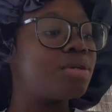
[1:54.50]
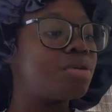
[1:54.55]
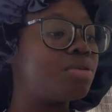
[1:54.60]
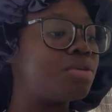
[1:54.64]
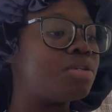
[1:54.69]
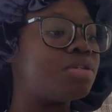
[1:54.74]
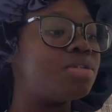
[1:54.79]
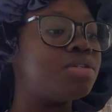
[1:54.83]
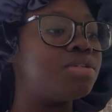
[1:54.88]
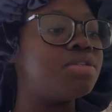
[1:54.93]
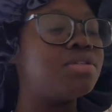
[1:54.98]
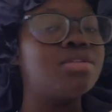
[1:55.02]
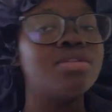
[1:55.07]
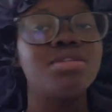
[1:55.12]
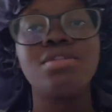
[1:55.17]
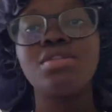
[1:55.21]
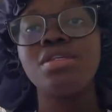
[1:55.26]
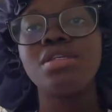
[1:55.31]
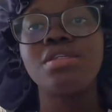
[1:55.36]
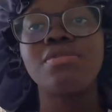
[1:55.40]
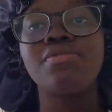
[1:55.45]
because
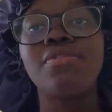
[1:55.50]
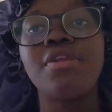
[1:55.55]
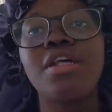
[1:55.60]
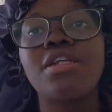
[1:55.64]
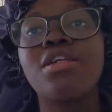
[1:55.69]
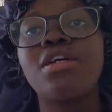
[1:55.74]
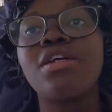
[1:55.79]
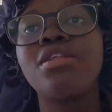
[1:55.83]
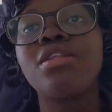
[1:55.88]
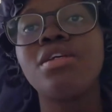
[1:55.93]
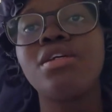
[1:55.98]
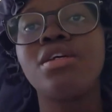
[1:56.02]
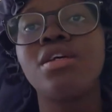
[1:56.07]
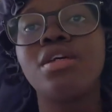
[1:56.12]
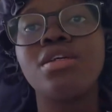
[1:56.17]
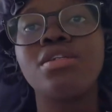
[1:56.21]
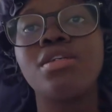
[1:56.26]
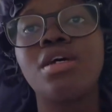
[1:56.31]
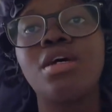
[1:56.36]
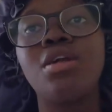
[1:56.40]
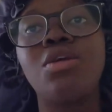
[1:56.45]
this Flutter thing
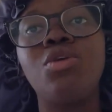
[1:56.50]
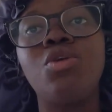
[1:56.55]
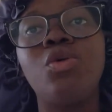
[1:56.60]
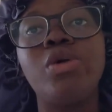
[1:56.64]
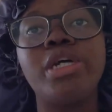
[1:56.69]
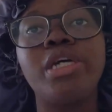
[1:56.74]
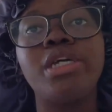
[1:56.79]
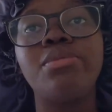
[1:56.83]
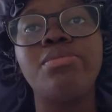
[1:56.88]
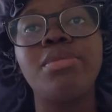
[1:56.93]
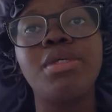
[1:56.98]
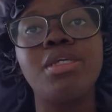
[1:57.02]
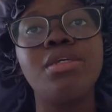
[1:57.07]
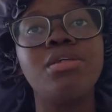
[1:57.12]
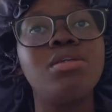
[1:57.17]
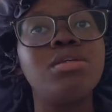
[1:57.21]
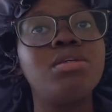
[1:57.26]
is annoying me.